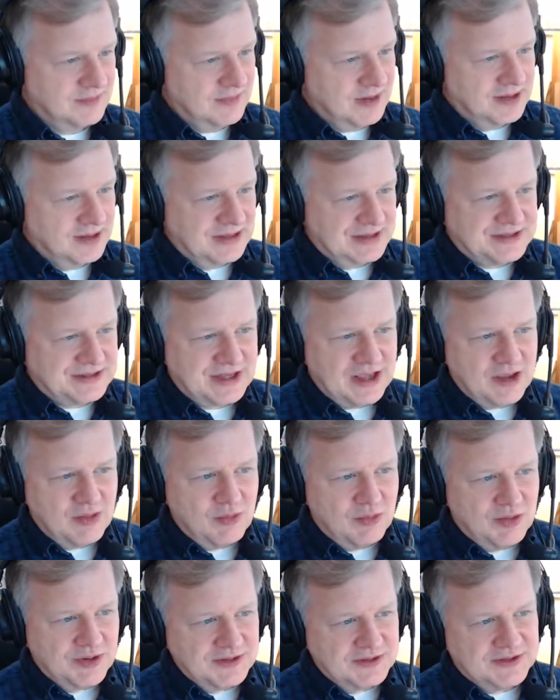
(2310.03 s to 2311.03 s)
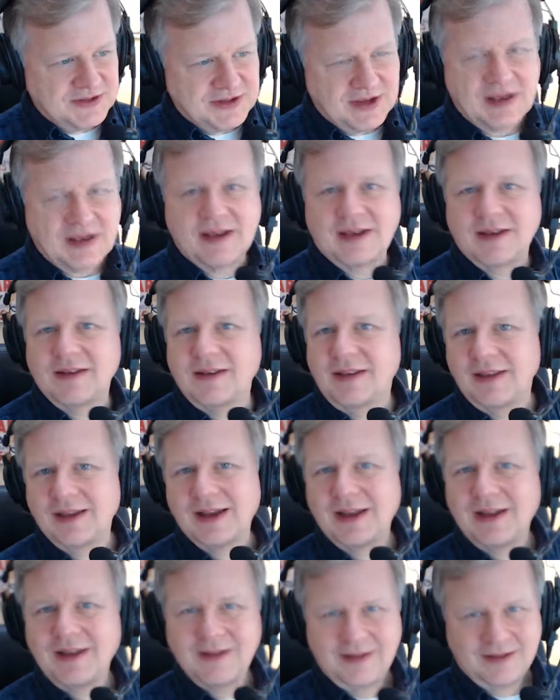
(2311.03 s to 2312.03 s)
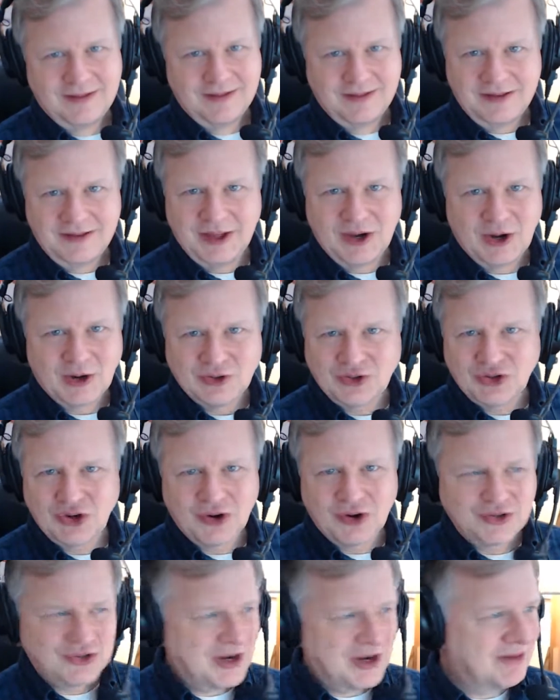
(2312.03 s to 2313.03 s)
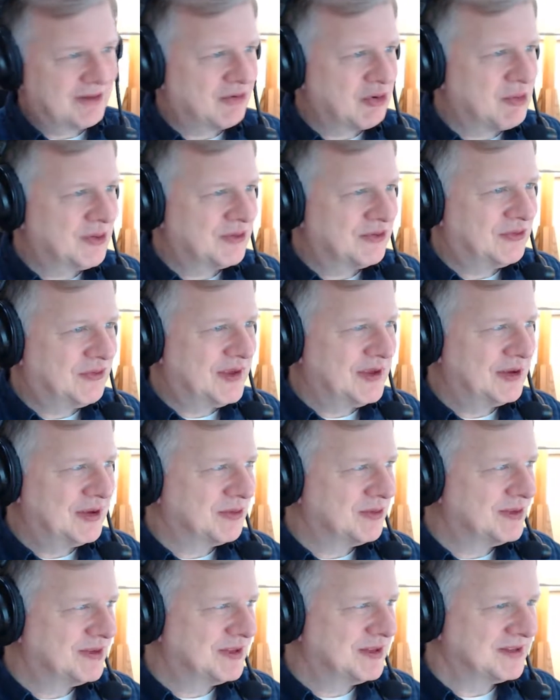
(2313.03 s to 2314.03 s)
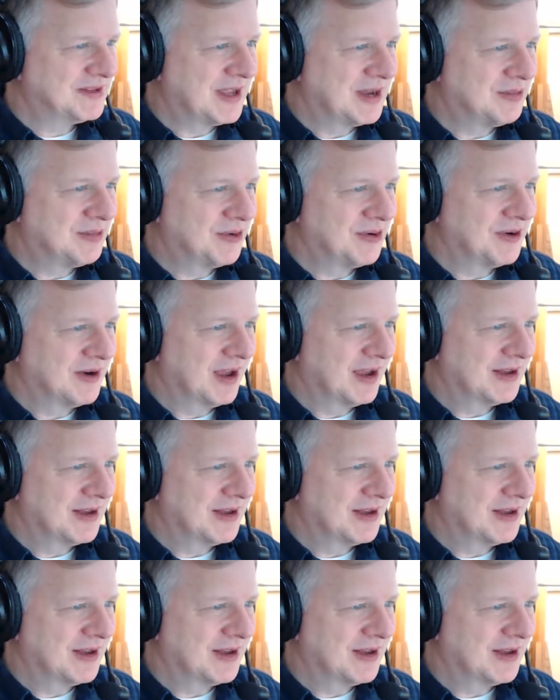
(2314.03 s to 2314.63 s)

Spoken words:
unless he was, charging everyone's vehicle in his neighborhood.